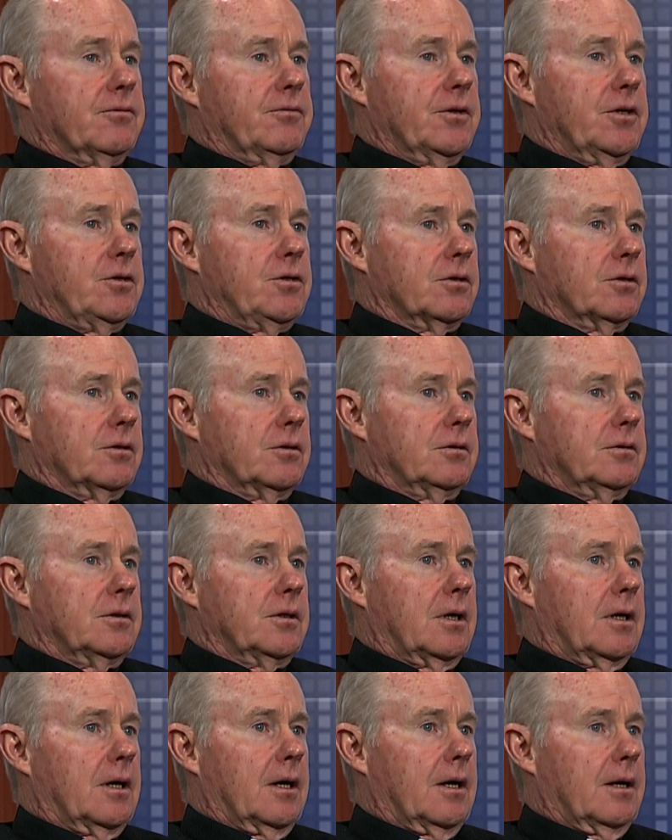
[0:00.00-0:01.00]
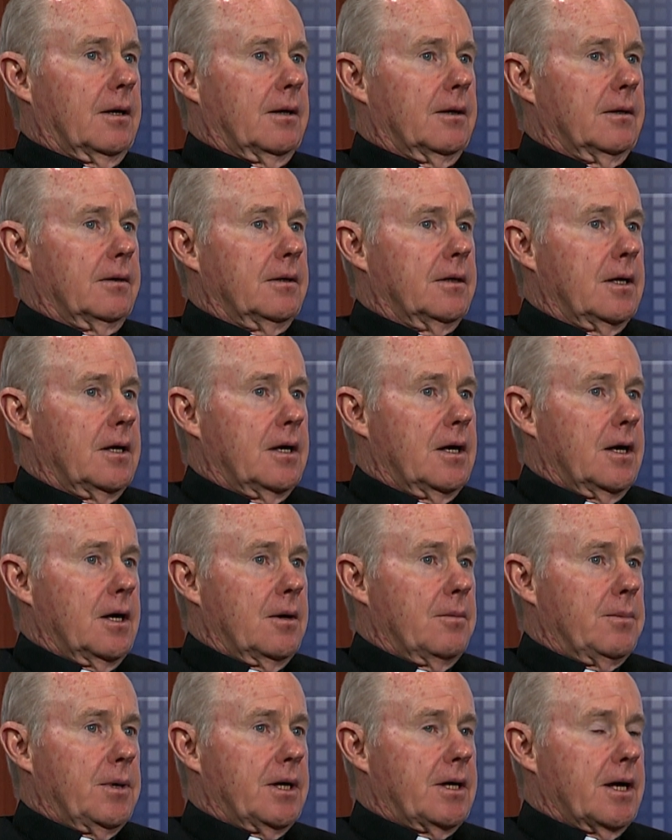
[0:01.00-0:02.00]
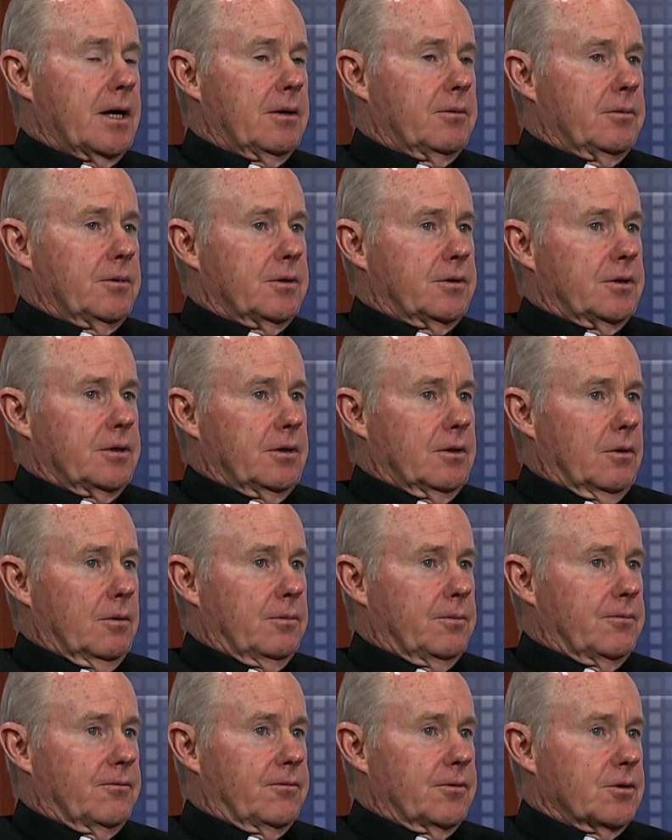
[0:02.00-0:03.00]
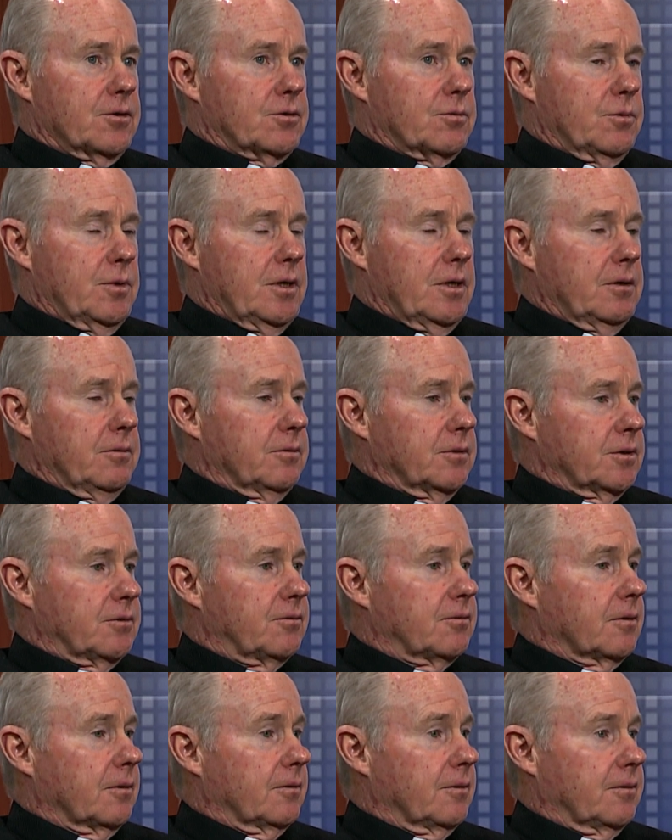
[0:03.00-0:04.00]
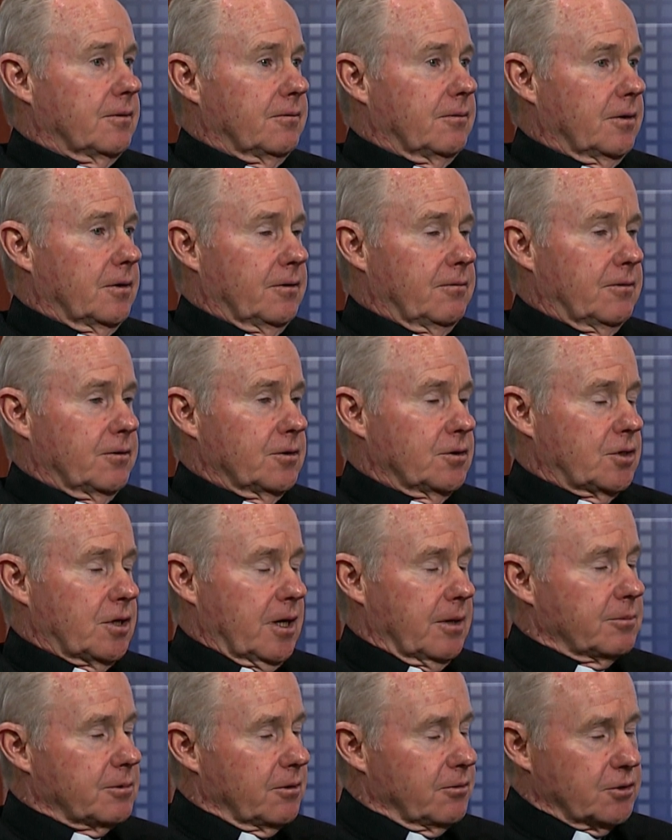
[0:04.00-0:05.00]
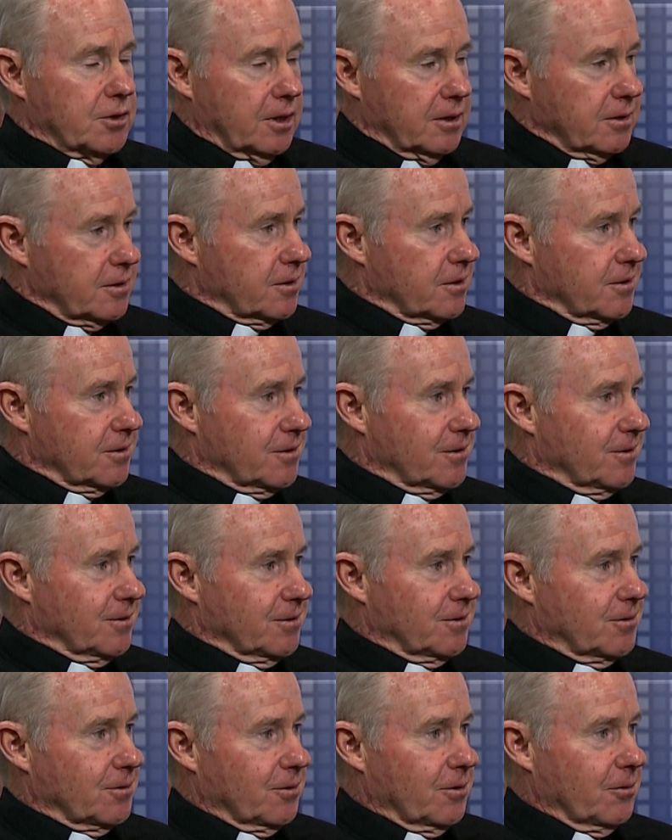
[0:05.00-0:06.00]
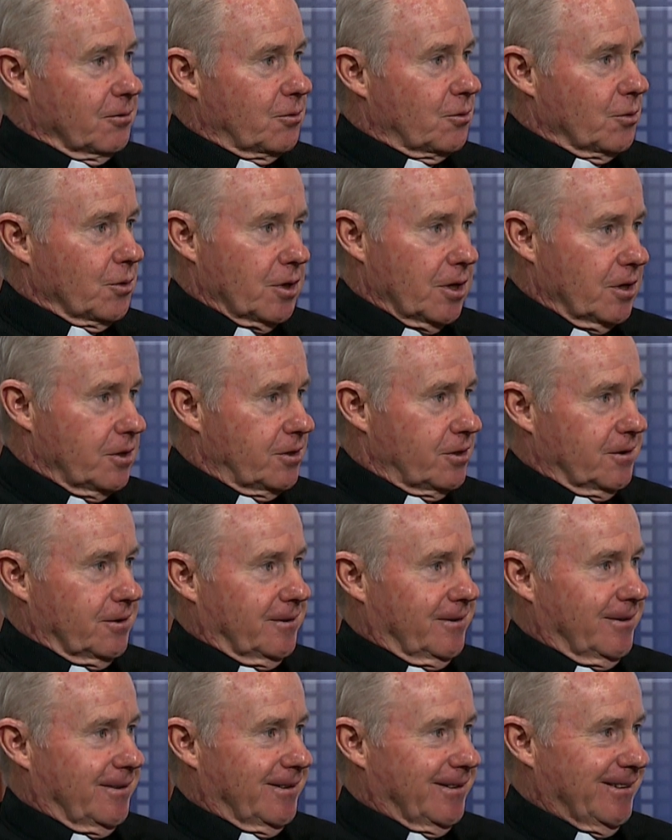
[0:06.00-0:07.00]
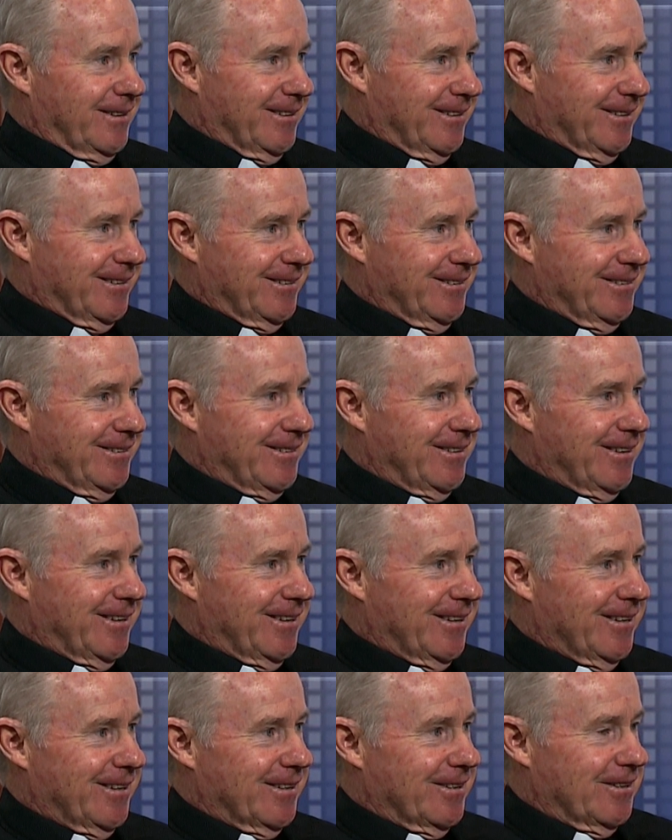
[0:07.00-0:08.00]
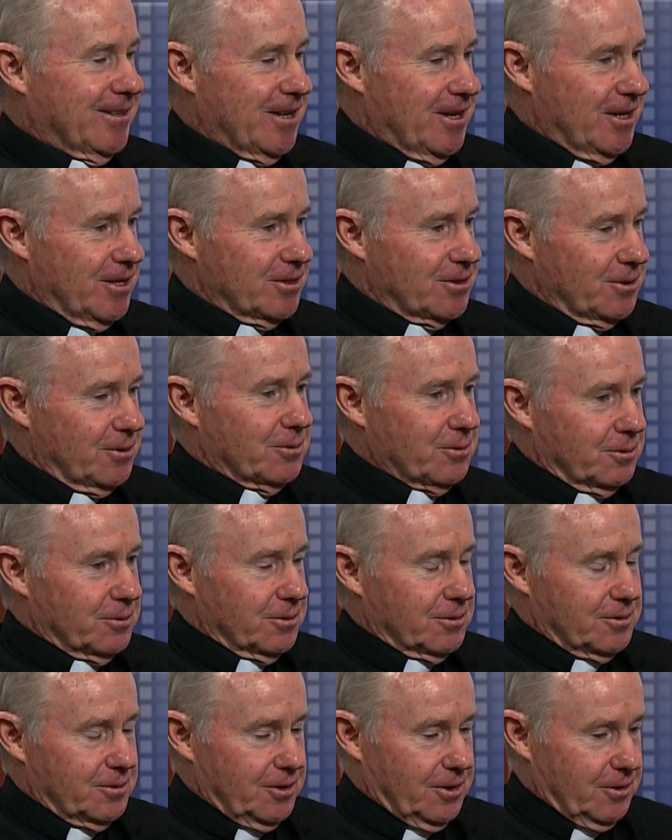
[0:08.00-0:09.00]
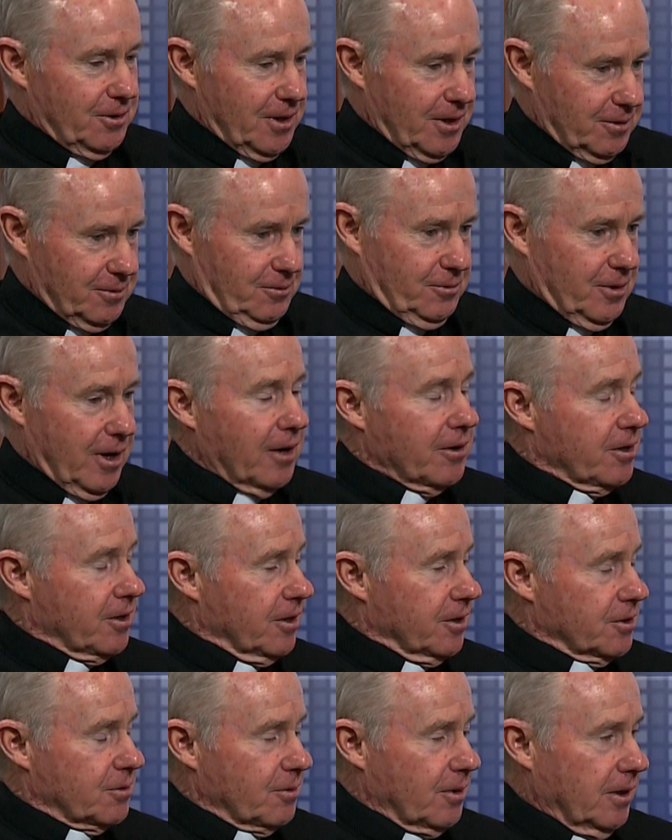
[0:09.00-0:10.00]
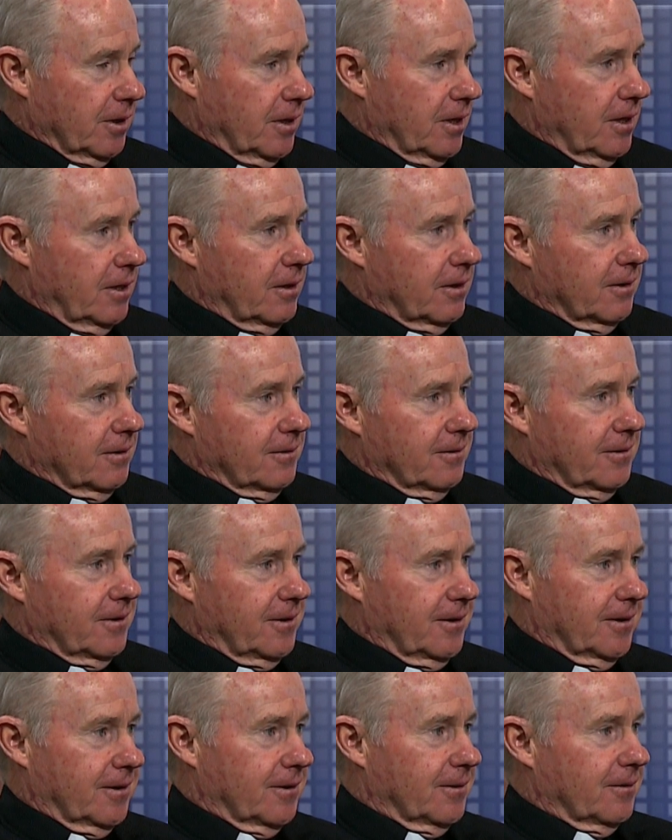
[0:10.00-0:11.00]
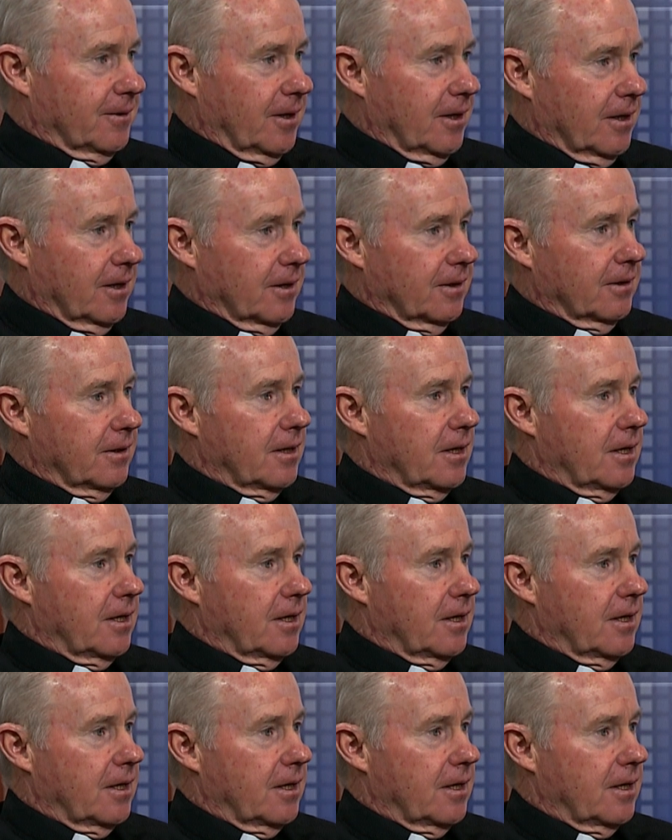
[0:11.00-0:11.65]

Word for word: vigil uh, began with the first reading was from the very first chapter of Genesis, the story of creation. You know, right, right. Uh, so you know that grounded us right there. You know, uh,